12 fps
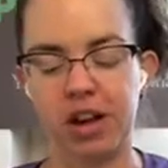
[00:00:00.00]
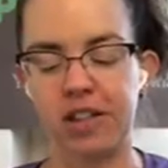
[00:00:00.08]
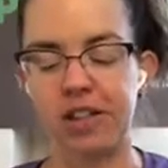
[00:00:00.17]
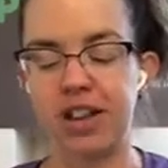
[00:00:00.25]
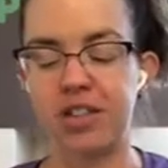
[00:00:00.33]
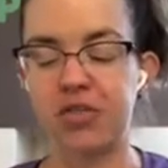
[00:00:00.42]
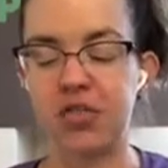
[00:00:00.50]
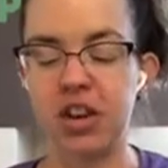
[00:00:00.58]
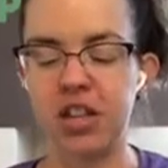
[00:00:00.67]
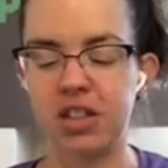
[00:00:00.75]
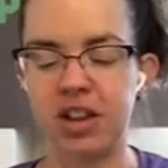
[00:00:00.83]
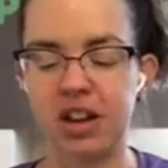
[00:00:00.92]
It's
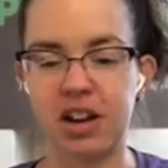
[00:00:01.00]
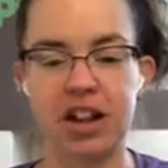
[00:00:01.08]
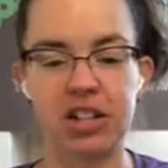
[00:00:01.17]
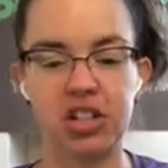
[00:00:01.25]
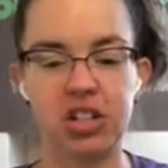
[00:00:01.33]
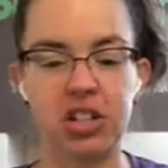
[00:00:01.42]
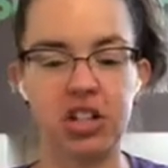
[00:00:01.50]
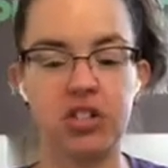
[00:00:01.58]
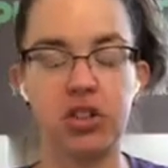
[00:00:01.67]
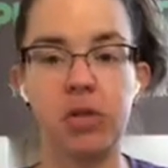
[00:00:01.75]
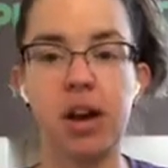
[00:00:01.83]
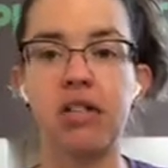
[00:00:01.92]
funny that actually the
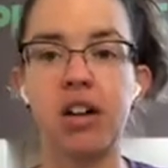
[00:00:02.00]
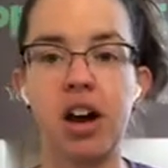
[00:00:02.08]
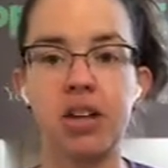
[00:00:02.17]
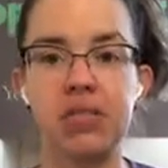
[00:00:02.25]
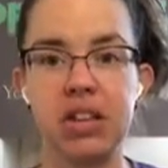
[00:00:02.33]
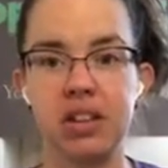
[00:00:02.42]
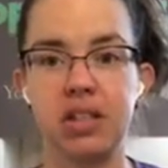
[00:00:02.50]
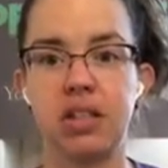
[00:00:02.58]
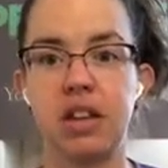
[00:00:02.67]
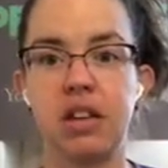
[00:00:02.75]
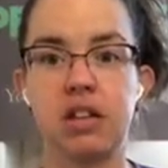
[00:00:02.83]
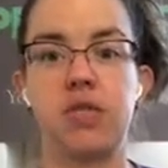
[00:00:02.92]
ground coffee is the
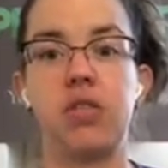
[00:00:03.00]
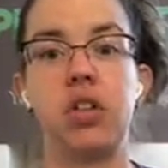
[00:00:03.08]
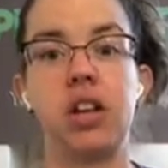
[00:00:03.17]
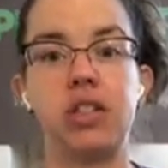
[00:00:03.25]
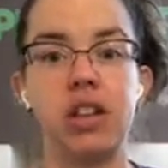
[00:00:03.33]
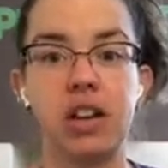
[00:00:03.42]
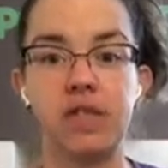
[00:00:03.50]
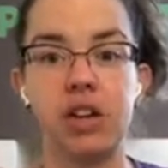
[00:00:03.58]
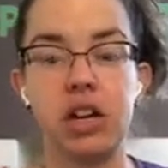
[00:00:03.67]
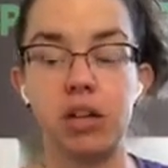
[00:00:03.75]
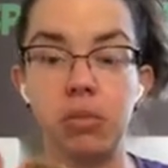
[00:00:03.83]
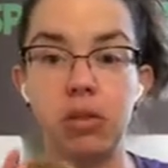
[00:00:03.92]
exfoliant that I
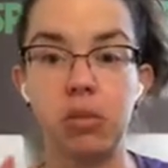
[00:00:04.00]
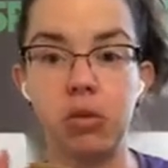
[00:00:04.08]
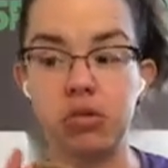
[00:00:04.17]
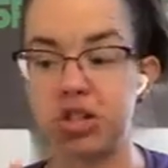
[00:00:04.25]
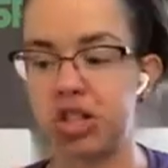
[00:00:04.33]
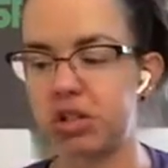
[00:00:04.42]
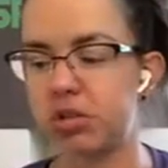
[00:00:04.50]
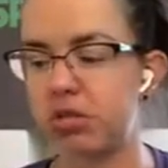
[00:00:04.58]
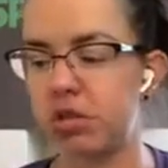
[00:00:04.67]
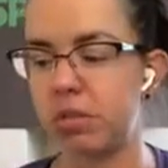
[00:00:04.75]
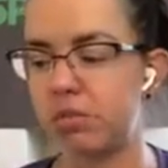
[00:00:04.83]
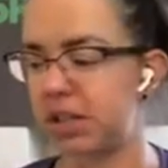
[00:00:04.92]
find to be the most gentle
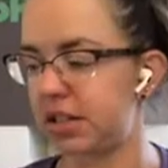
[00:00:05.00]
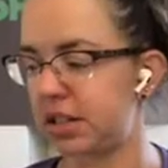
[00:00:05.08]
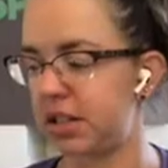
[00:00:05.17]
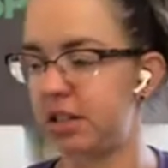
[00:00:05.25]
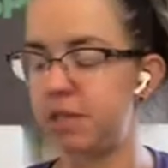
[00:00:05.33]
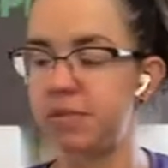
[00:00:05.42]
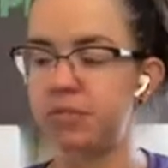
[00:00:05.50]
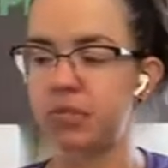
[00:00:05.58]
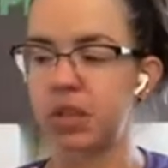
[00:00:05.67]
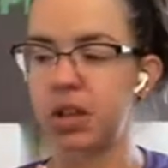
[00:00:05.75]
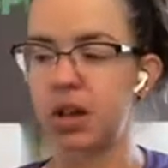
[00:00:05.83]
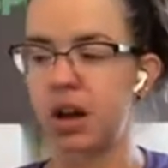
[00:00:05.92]
on my skin.
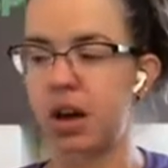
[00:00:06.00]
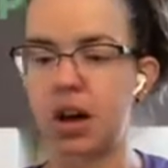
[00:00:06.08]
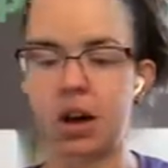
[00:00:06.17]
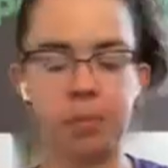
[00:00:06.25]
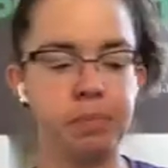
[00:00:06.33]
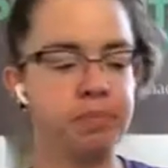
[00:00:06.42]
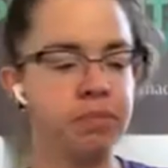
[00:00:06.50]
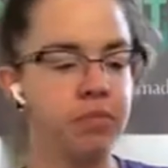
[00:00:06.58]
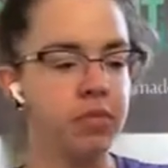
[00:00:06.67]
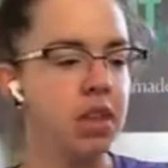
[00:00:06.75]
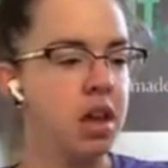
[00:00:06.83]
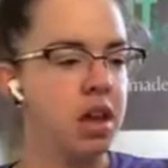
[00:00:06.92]
I
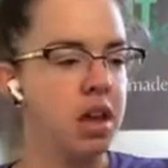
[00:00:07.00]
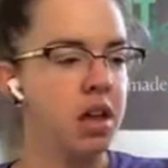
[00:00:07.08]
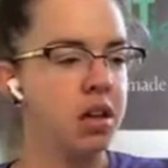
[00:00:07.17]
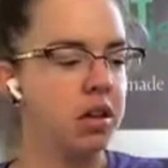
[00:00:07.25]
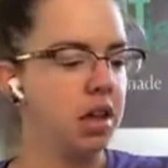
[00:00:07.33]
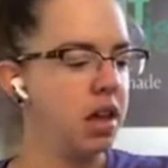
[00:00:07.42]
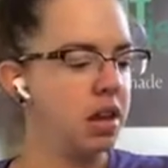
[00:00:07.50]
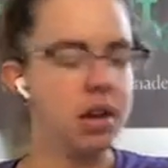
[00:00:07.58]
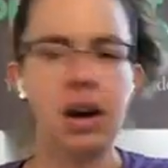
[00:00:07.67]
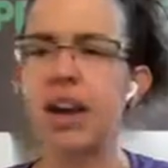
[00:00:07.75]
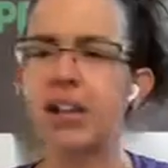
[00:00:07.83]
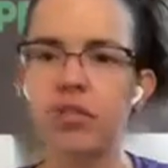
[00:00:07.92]

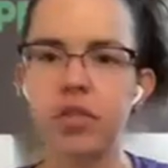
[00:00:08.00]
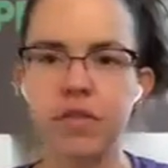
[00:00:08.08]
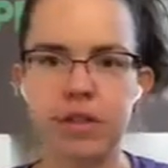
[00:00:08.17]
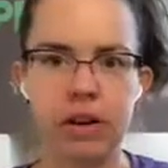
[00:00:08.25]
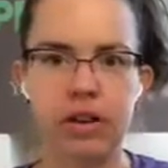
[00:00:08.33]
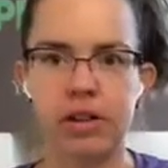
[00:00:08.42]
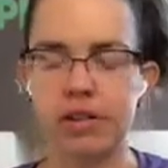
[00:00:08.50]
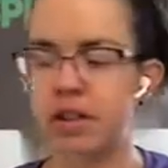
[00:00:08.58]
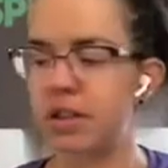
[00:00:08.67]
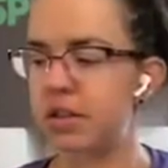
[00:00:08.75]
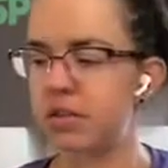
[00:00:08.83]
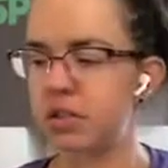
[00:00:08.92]
don't know if I've already said
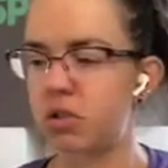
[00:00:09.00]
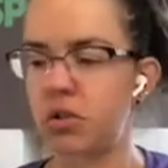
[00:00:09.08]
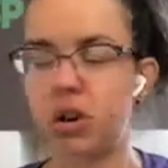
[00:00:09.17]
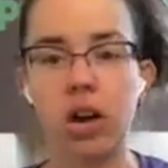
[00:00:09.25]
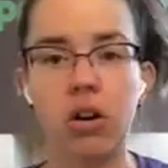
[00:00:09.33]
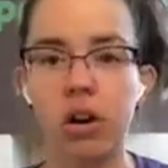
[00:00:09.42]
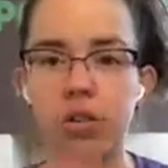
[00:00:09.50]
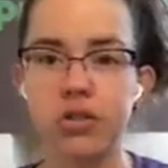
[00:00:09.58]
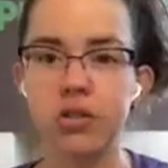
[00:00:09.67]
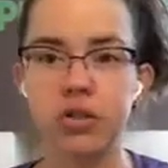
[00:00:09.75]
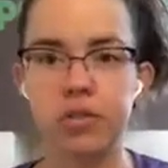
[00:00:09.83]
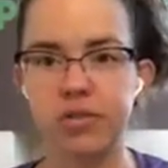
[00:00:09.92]
this. So, okay, all the
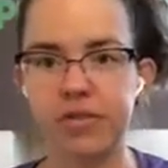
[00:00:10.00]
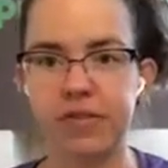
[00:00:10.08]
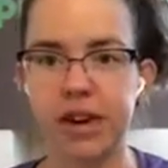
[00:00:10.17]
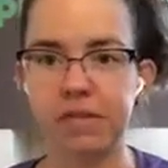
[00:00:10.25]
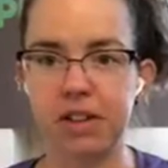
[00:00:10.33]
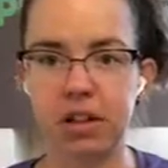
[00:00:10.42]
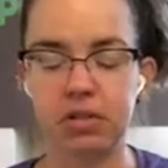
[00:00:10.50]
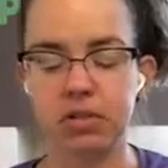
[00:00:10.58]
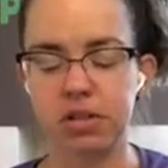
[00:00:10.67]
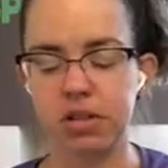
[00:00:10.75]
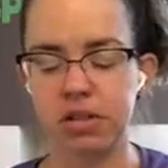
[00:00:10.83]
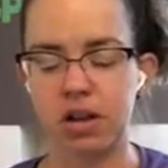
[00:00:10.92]
soaps are
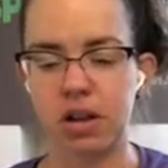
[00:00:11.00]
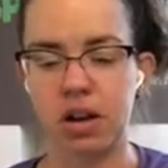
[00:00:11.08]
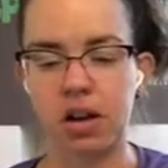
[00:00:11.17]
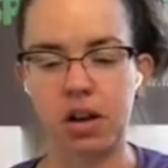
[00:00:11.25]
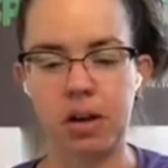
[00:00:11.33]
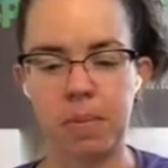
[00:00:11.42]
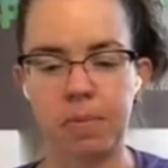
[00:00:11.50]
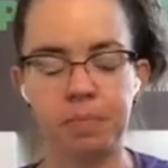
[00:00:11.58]
$5.